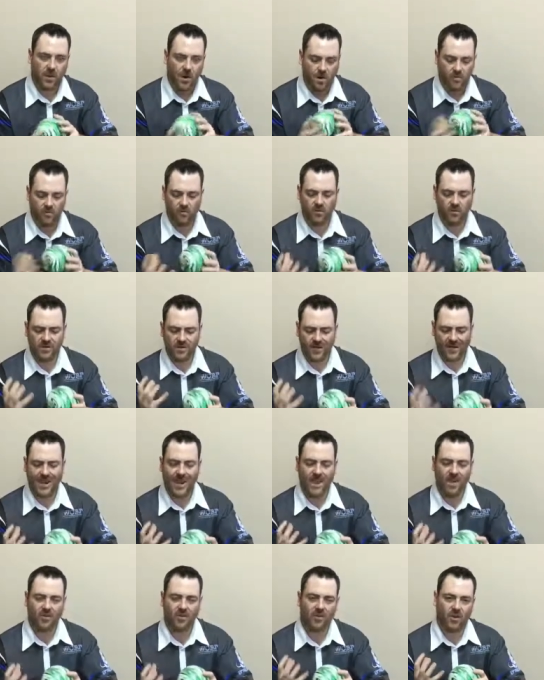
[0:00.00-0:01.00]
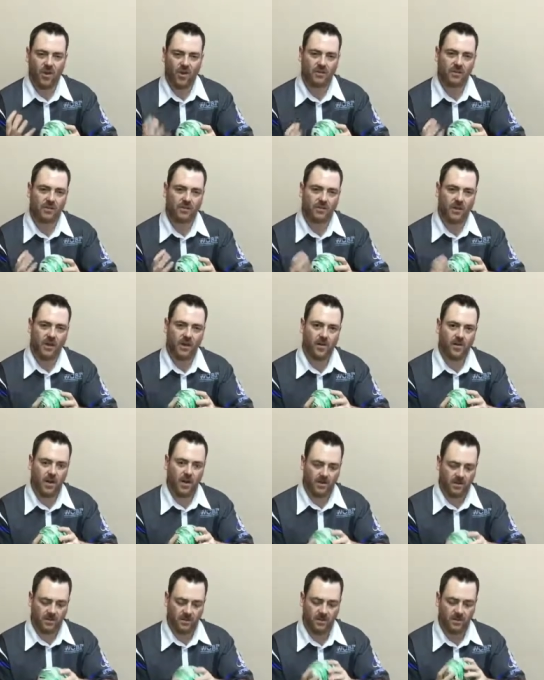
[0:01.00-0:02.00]
Hard rolls I can't hold on to very
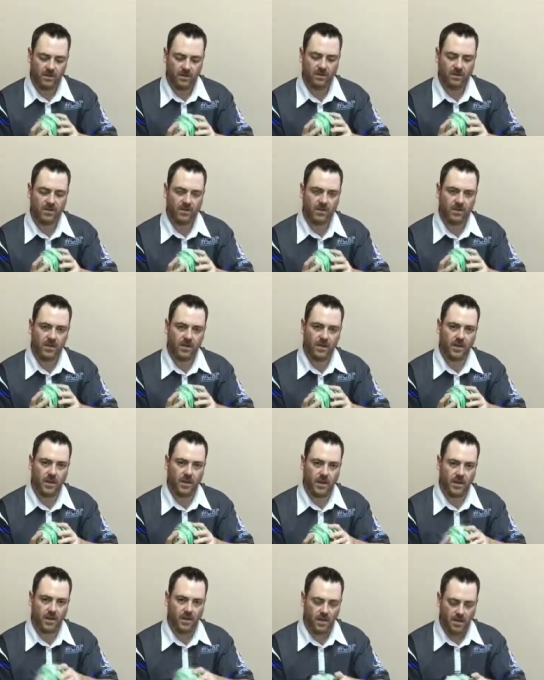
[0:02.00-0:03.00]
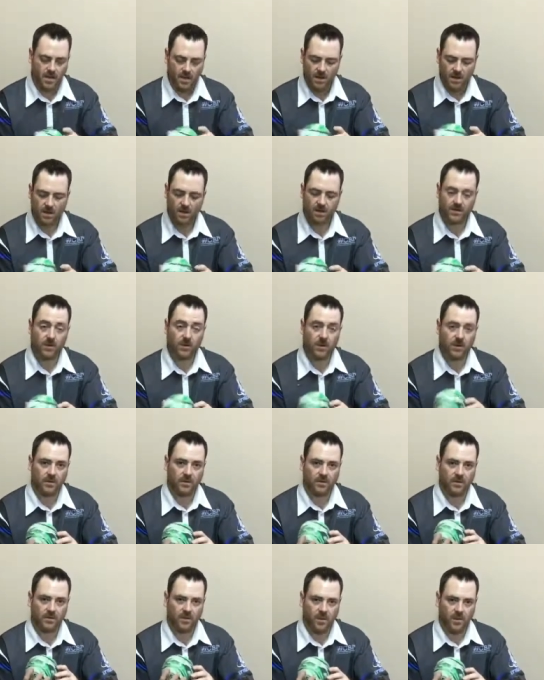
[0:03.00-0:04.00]
well, so this is a good uh,
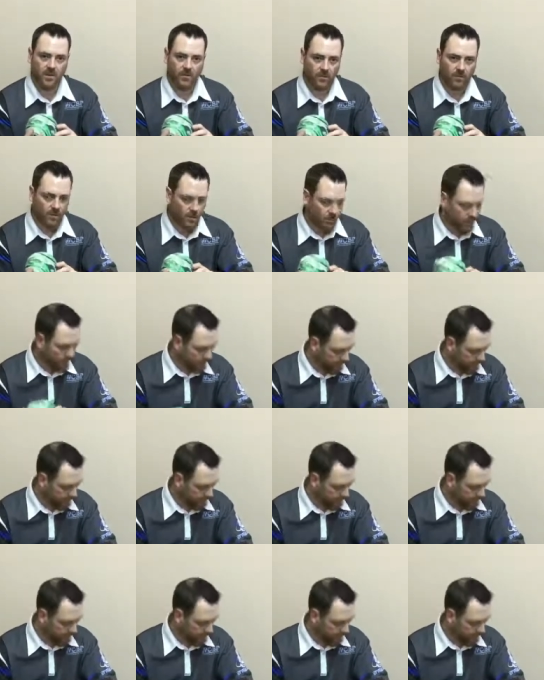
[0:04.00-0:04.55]
alternative to the hard roll.